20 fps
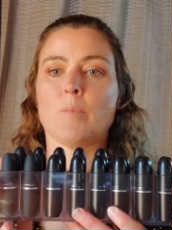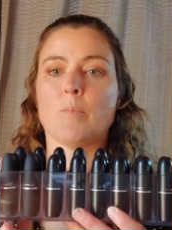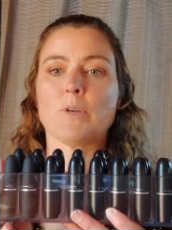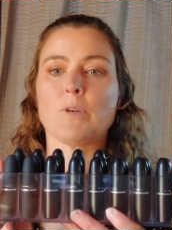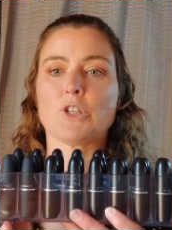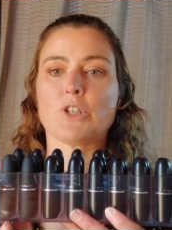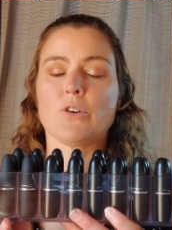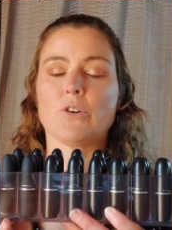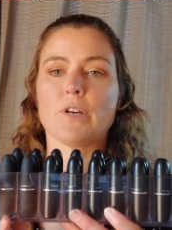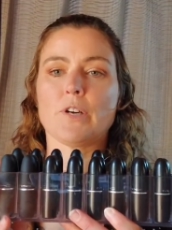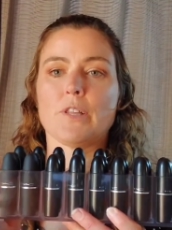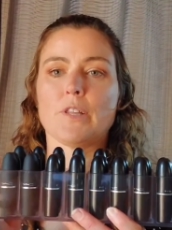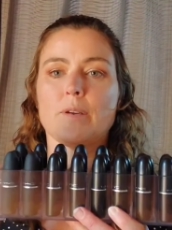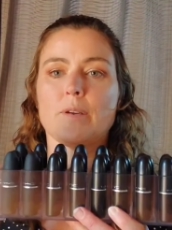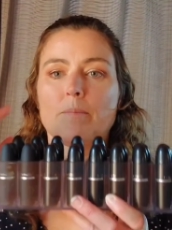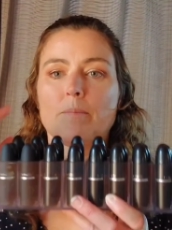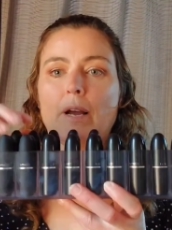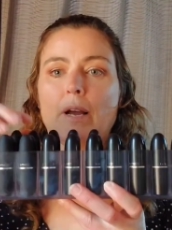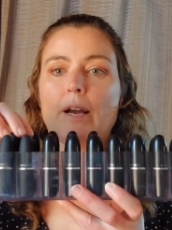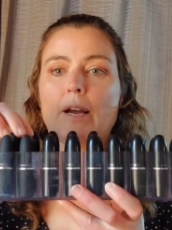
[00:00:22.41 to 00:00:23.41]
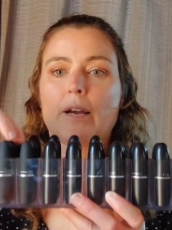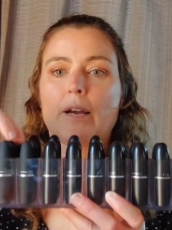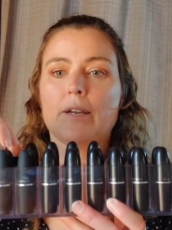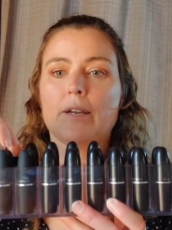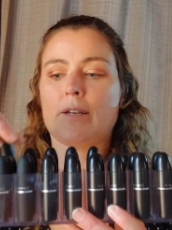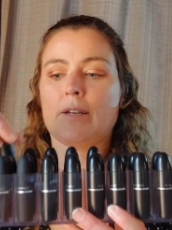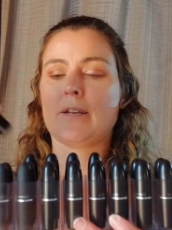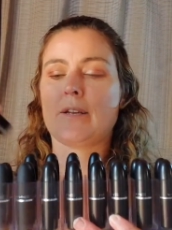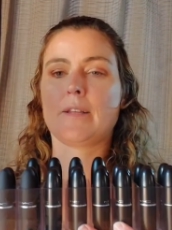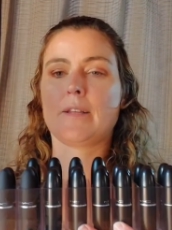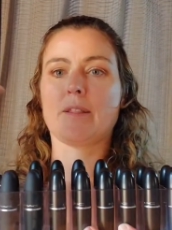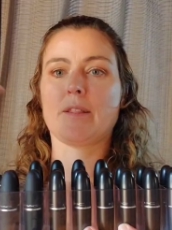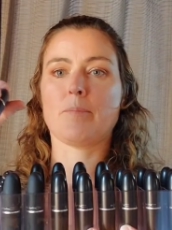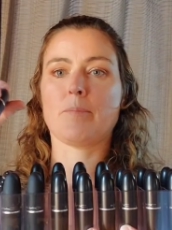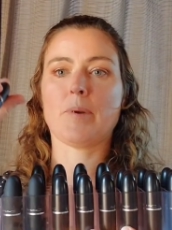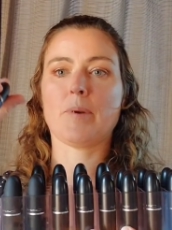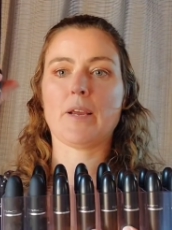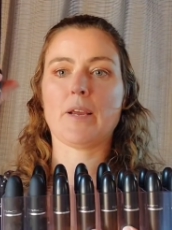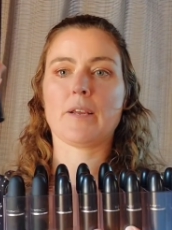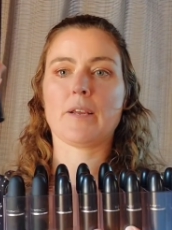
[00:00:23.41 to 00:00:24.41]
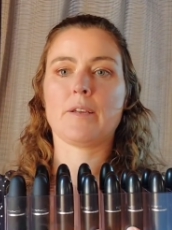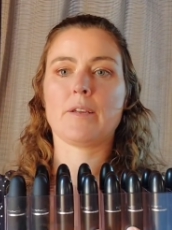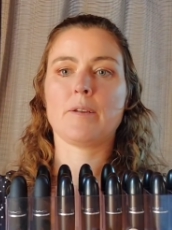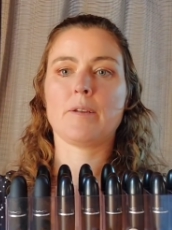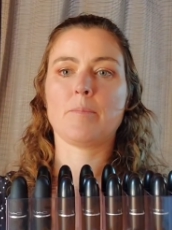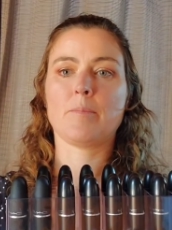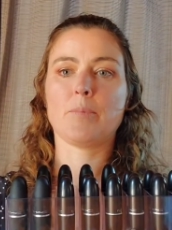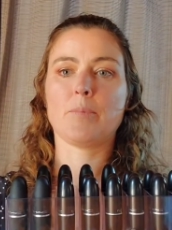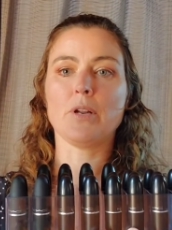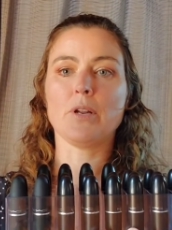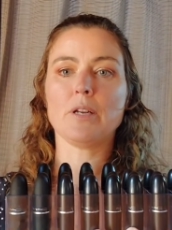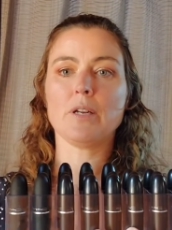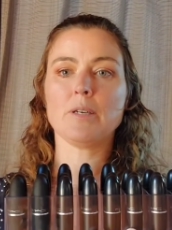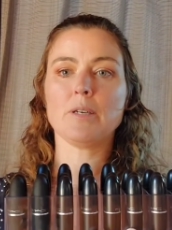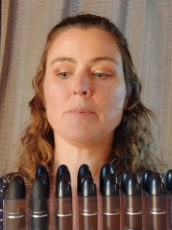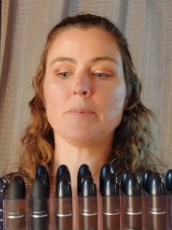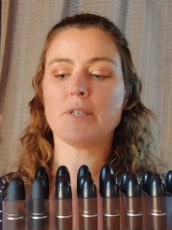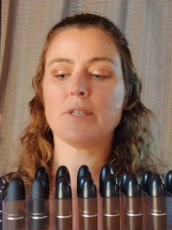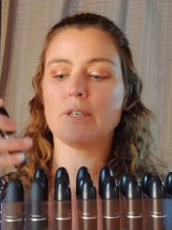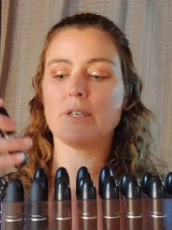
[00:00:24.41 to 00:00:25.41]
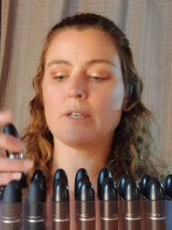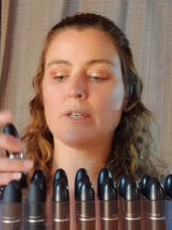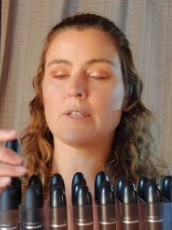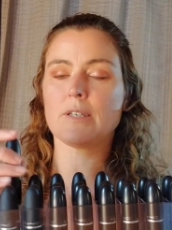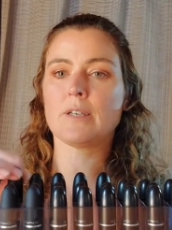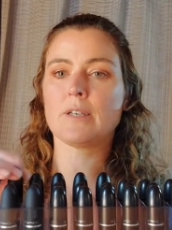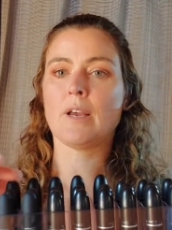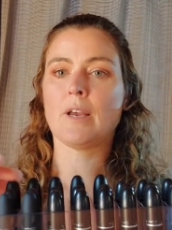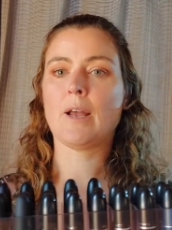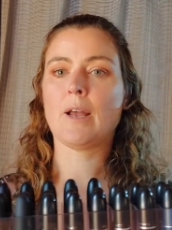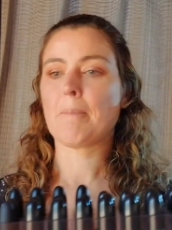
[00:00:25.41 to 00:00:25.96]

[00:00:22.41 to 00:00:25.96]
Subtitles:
Majority of them are the black bullet lipsticks.